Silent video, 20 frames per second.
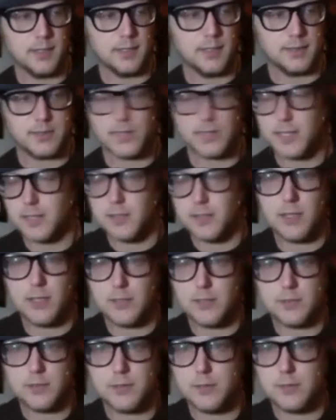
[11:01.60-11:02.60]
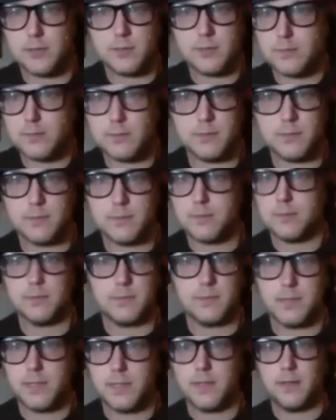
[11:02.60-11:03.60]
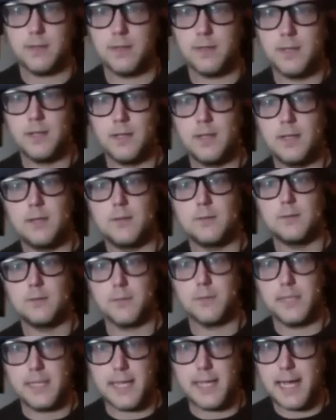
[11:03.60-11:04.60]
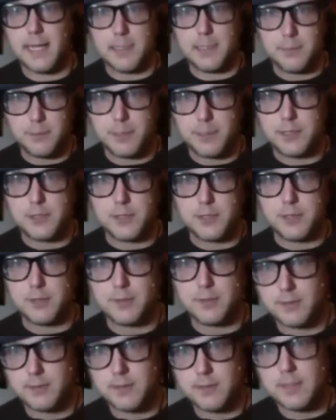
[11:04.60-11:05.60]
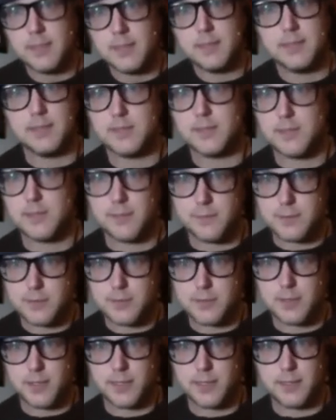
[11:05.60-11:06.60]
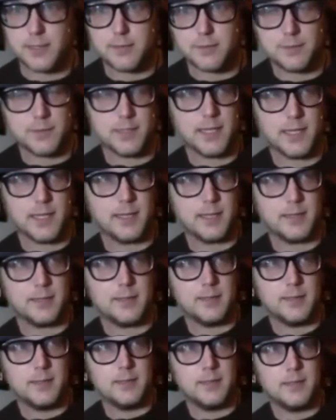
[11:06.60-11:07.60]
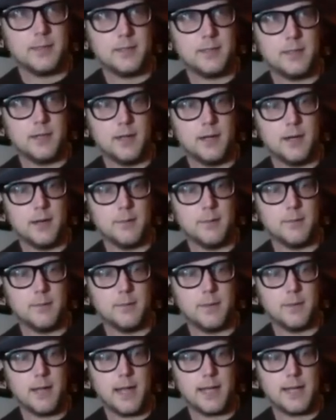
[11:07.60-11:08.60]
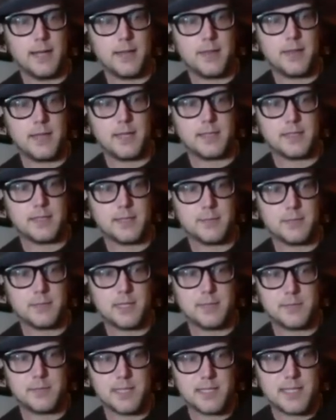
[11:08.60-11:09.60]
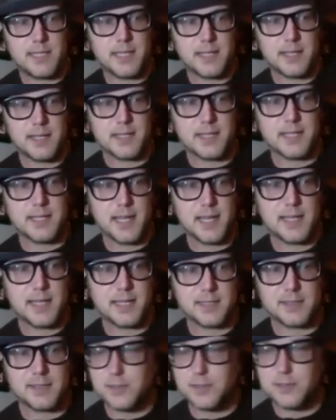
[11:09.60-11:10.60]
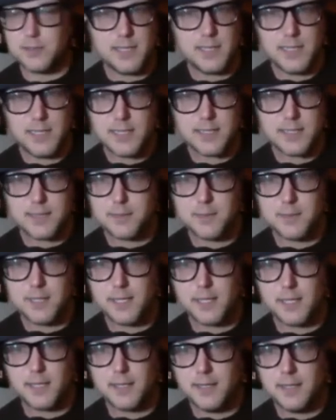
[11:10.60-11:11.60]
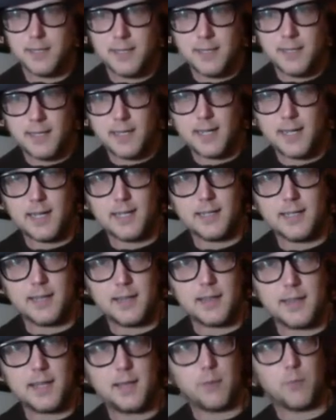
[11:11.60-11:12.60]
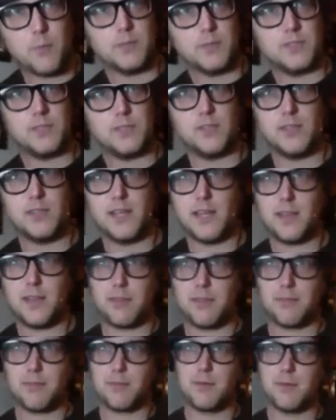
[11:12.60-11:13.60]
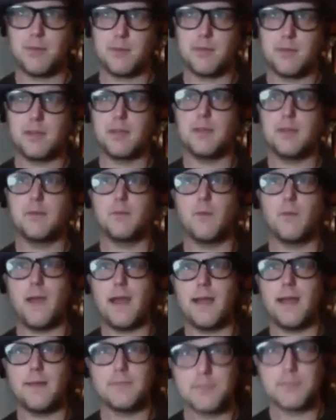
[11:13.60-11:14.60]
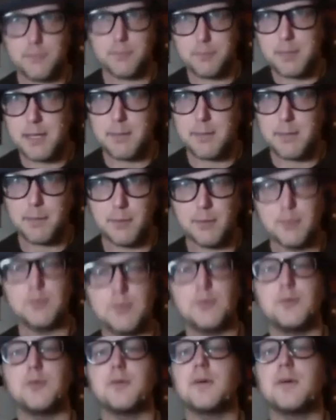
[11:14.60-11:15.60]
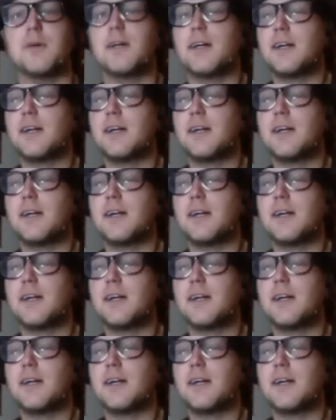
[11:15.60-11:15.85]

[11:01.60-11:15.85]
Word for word: psychological, you know, recalibration. This stuff is great for that. And I think sometimes at the end of the day, that's all you need it to be. And I think once you get through the waves of people who